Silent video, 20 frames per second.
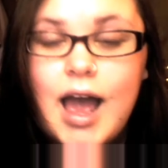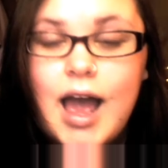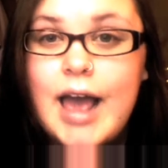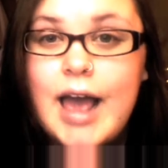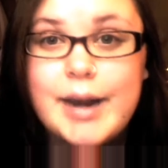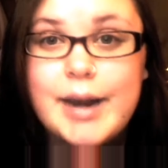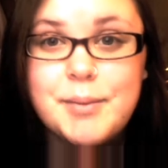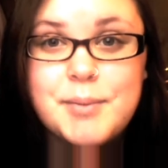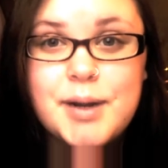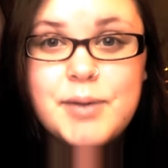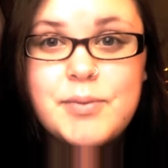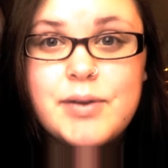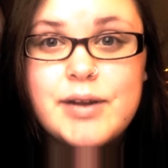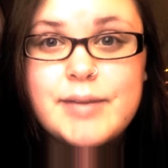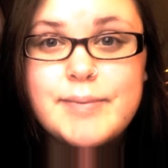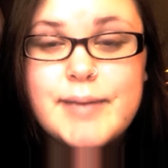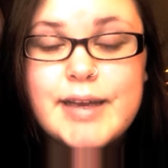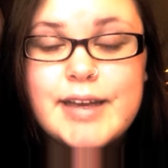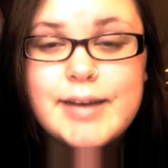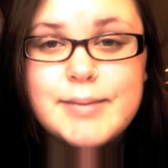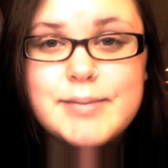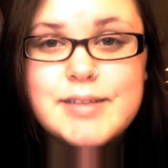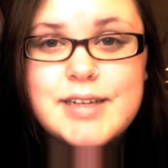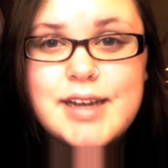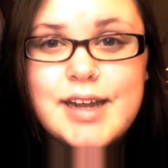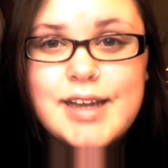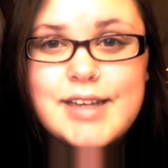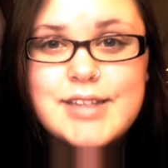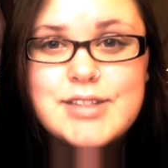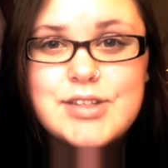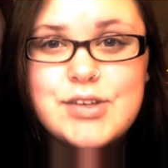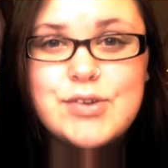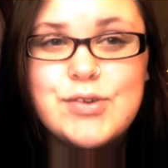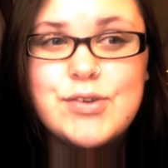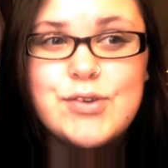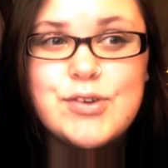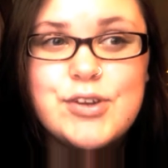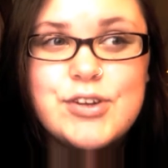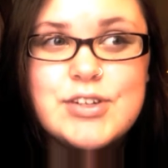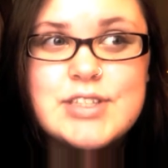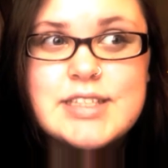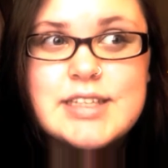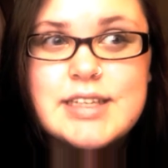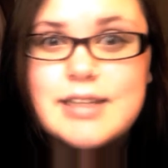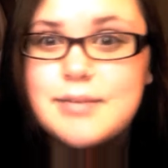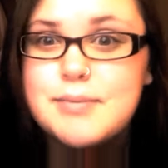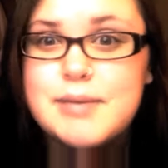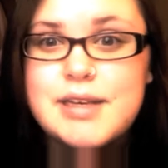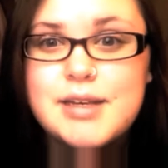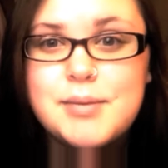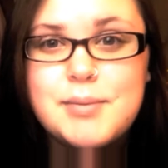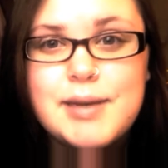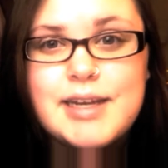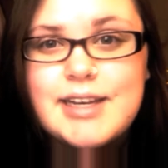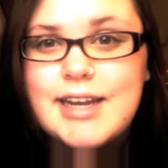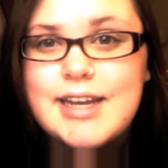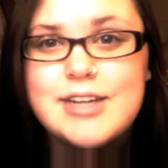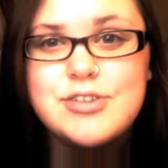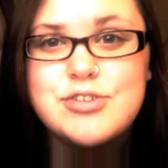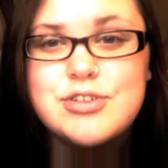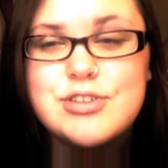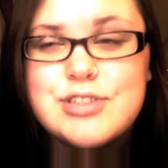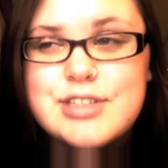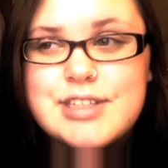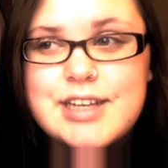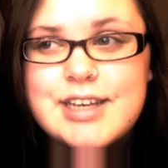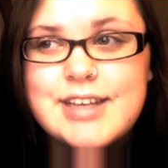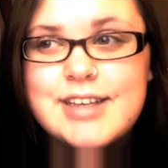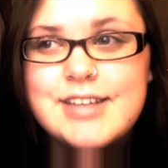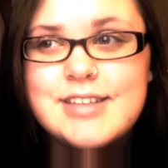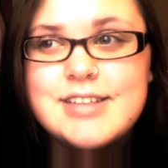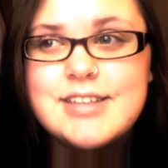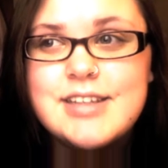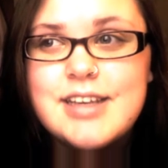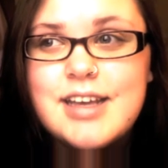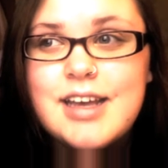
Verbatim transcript: And I'm not wearing makeup today, so you're seeing me in my natural state.